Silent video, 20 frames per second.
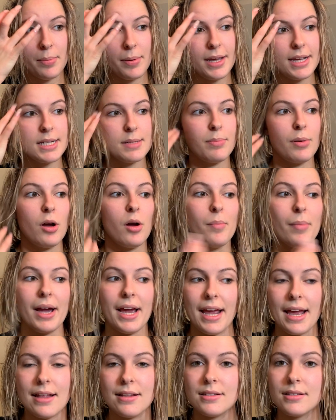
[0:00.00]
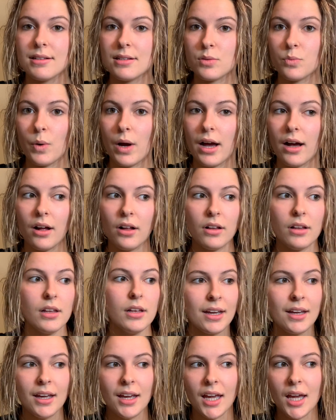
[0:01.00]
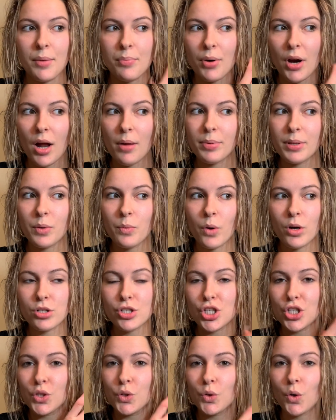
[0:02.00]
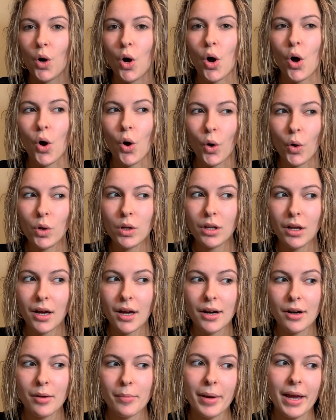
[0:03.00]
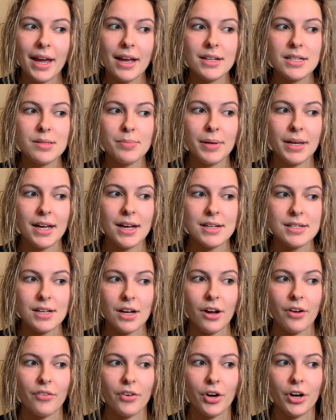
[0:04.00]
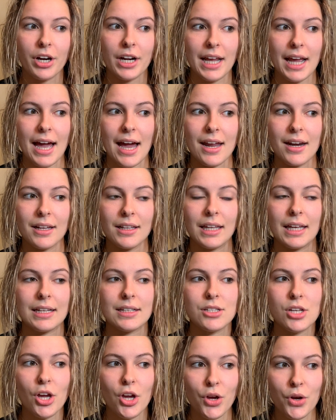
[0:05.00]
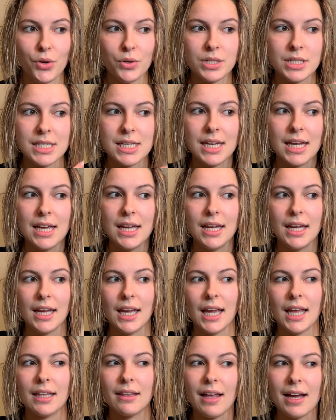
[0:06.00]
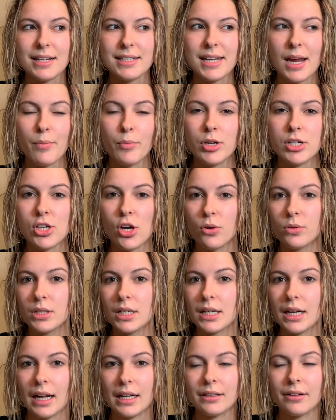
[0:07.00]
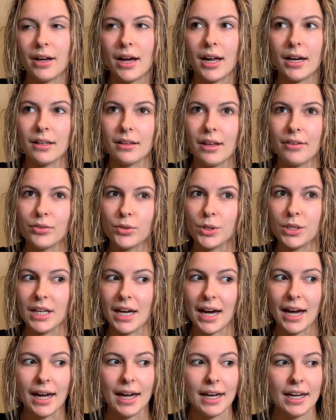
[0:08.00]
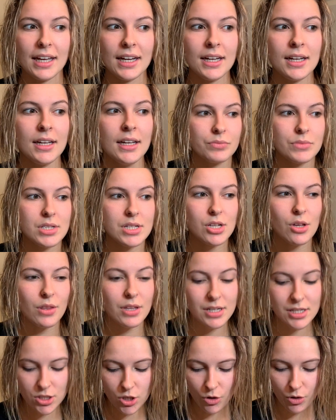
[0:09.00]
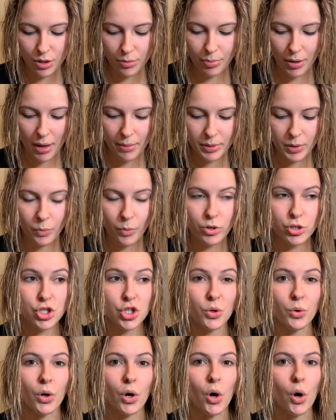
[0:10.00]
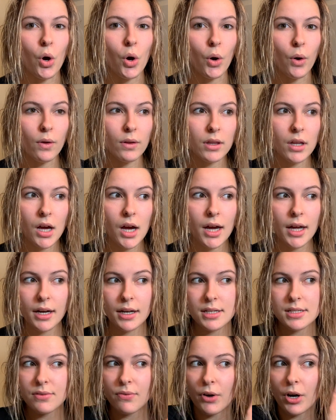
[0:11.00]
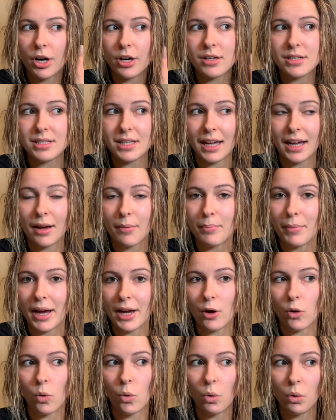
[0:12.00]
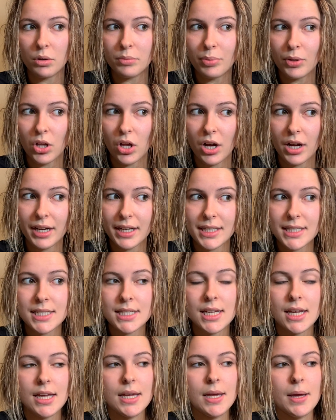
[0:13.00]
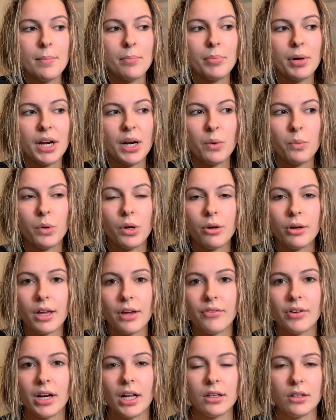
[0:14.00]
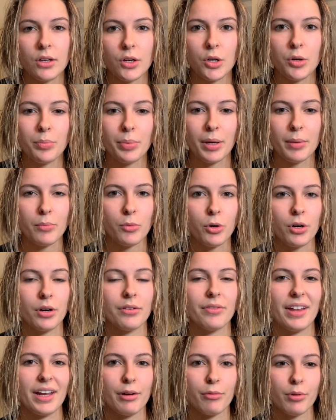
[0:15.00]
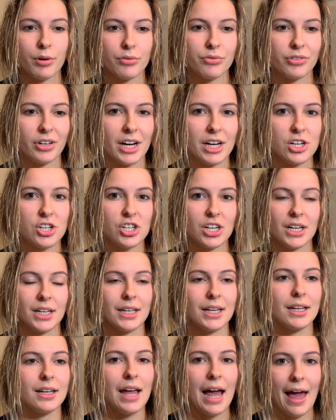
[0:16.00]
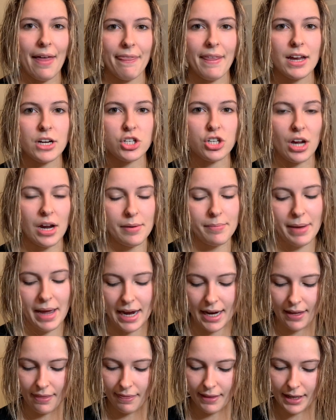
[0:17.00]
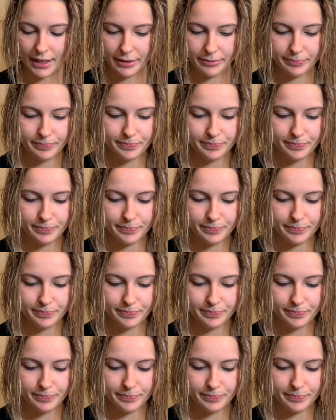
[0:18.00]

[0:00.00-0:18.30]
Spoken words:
piece, but on my ends as well. It probably won't do a whole lot on my ends because I've already had it like toned. And last time we toned it at a level 9. So this toner probably won't do a whole lot as far as like my old blonde, but it will give it a little bit more of like a refresh and add that shine back in there.